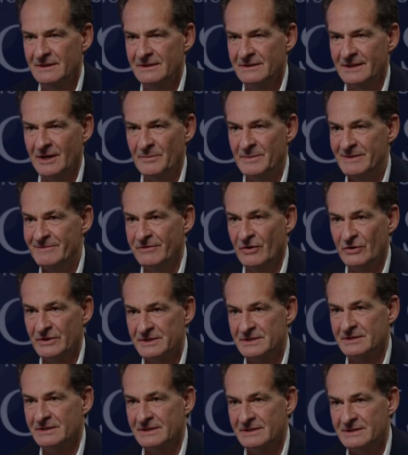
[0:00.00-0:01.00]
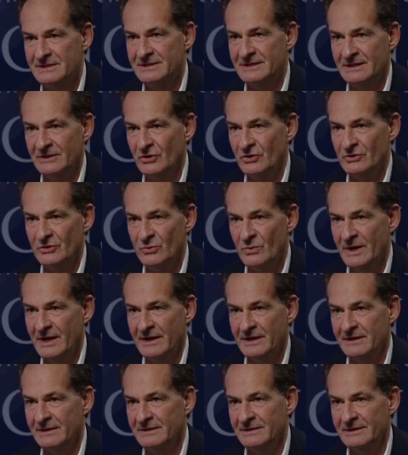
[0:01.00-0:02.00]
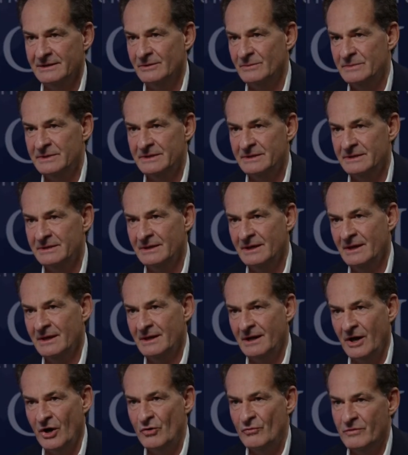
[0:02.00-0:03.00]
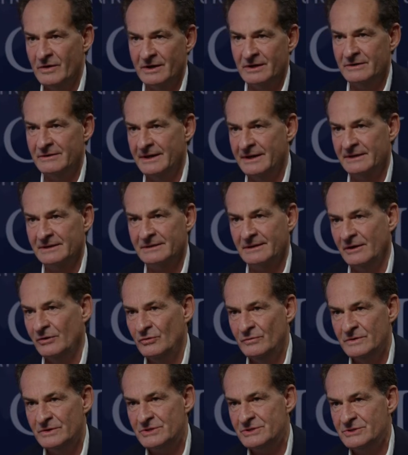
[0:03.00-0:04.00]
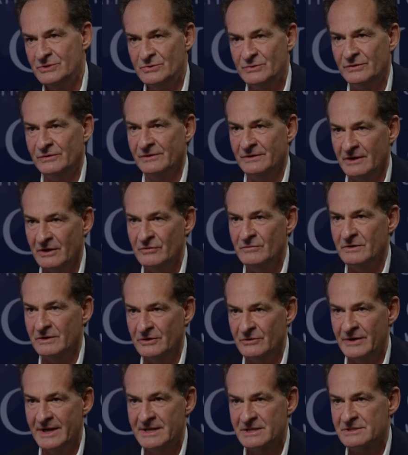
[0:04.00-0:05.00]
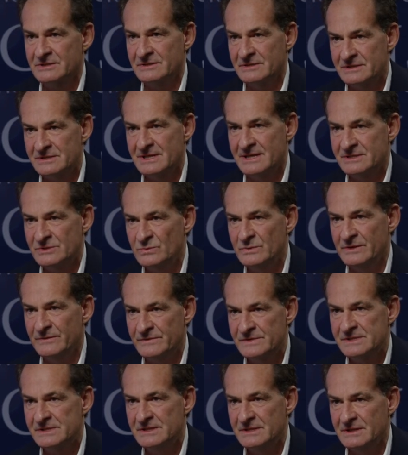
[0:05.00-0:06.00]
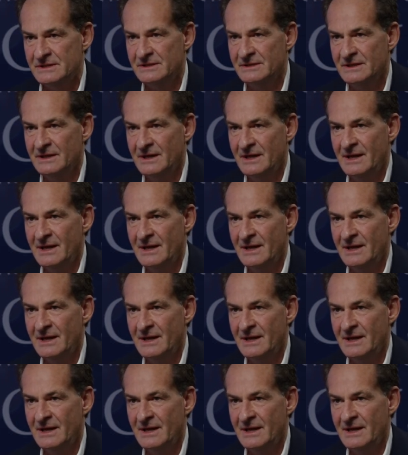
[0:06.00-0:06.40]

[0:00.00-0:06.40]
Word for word: There'll be volatility along the way, and there'll be overcorrect, overshoots and overcorrections, as we've seen.